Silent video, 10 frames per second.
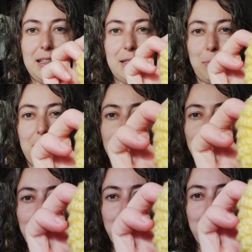some kind
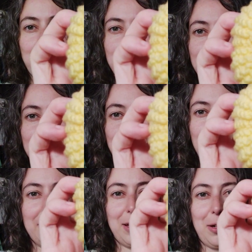of a
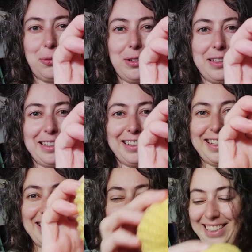pine cone, I
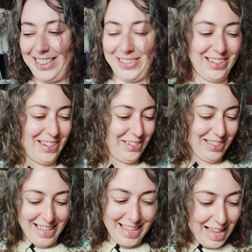don't know.
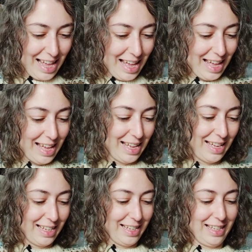
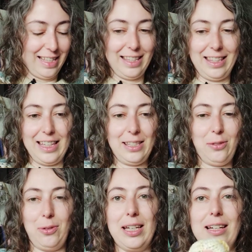And these
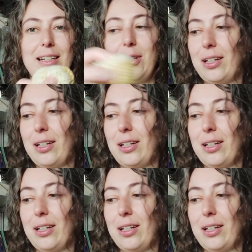3 are